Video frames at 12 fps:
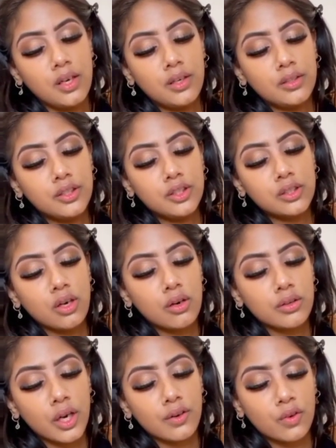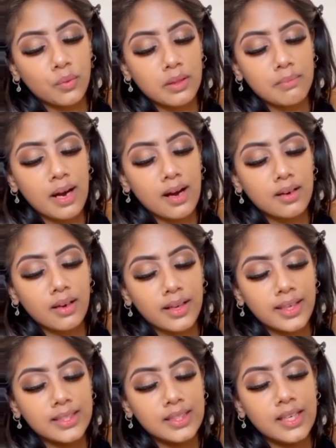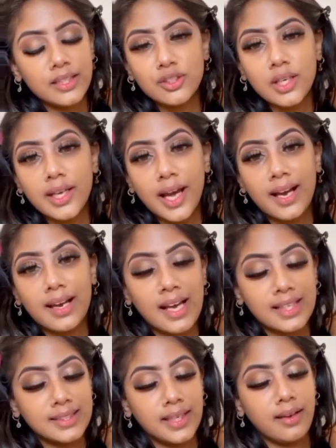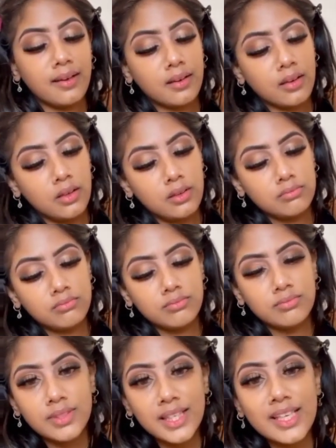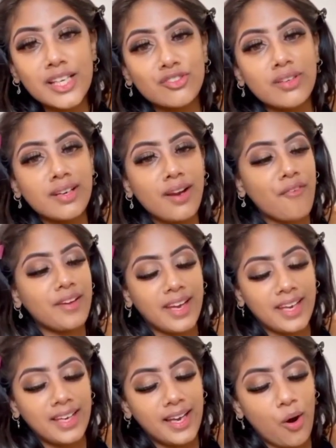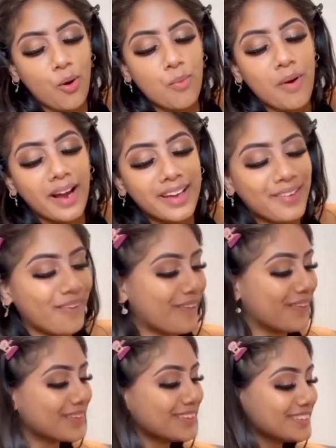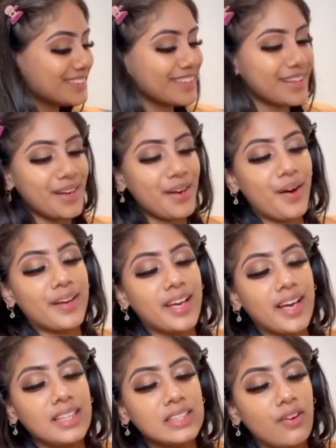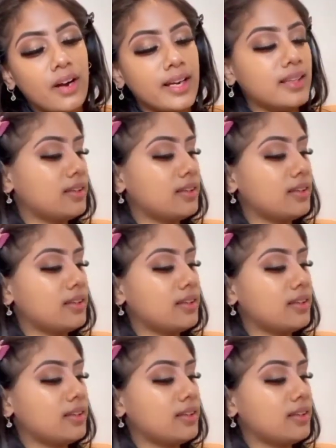You just can't go wrong with MAC. Like, it's literally a classic. There's literally nothing in it. Oh my god. Okay, it's fine.